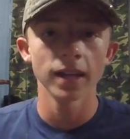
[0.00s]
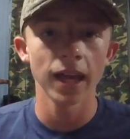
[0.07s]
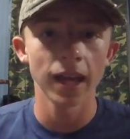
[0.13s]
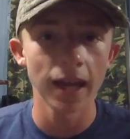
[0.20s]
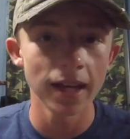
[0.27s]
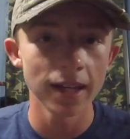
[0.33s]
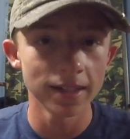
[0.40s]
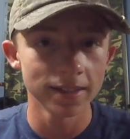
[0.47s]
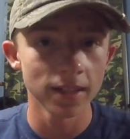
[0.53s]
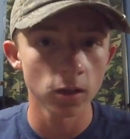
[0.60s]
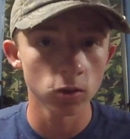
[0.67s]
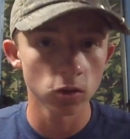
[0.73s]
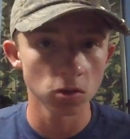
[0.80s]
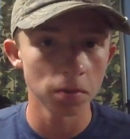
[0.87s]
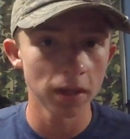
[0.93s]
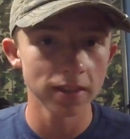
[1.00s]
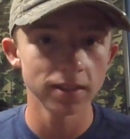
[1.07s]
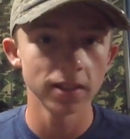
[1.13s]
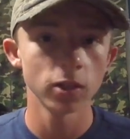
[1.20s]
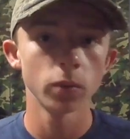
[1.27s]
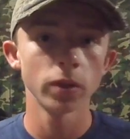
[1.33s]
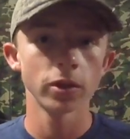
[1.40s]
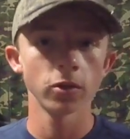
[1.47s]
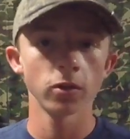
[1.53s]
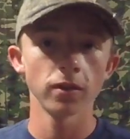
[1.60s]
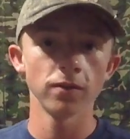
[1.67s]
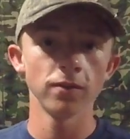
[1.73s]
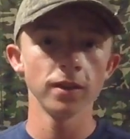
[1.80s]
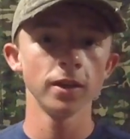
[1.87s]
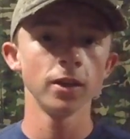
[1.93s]
Okay, hey, it's South Georgia Bass here. We're doing
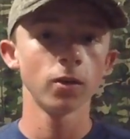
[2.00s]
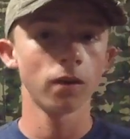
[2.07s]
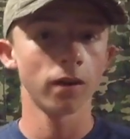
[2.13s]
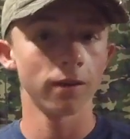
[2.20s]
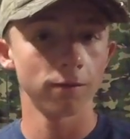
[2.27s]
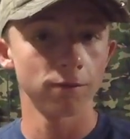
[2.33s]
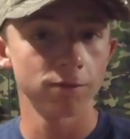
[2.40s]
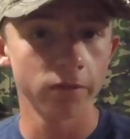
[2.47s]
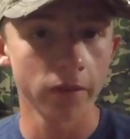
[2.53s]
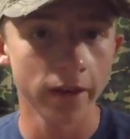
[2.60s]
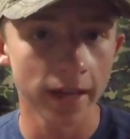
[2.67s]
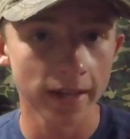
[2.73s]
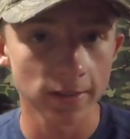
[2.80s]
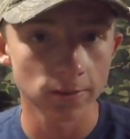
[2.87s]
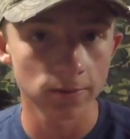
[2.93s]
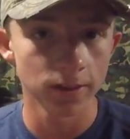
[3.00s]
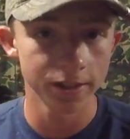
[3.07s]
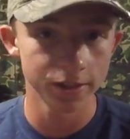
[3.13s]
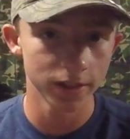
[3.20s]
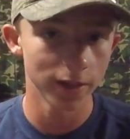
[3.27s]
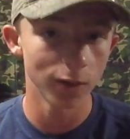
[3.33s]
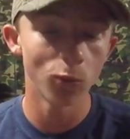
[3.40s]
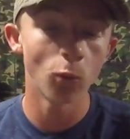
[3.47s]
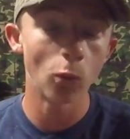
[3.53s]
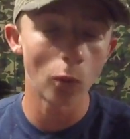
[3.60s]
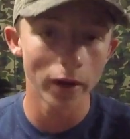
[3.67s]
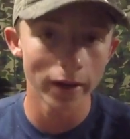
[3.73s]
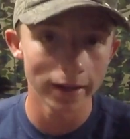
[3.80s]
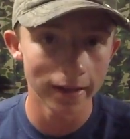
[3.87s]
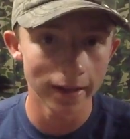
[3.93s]
a video on finesse fishing,
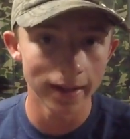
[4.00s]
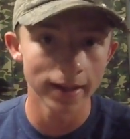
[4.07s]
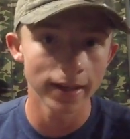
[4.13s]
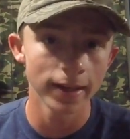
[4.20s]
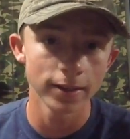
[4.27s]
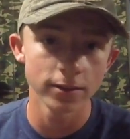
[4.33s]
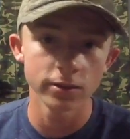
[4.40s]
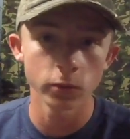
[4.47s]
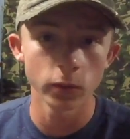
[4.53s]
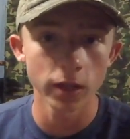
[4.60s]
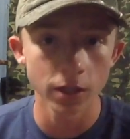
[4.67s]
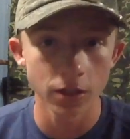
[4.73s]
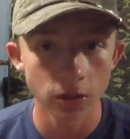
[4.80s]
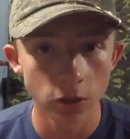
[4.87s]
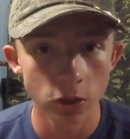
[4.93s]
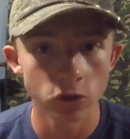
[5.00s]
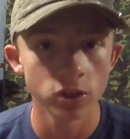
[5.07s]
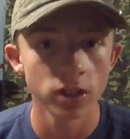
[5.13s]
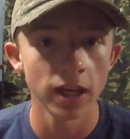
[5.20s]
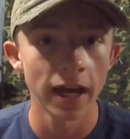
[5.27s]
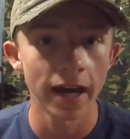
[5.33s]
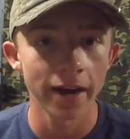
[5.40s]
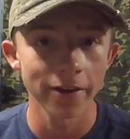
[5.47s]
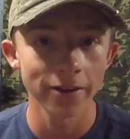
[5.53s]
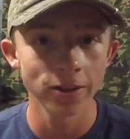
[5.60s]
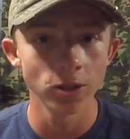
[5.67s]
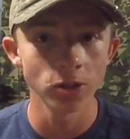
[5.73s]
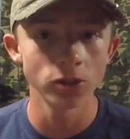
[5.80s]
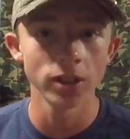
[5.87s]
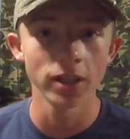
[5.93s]
what it is, when you use it, how to
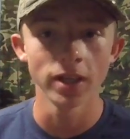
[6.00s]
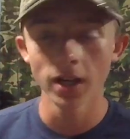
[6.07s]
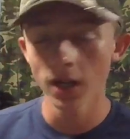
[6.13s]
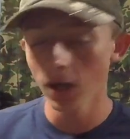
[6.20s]
use it,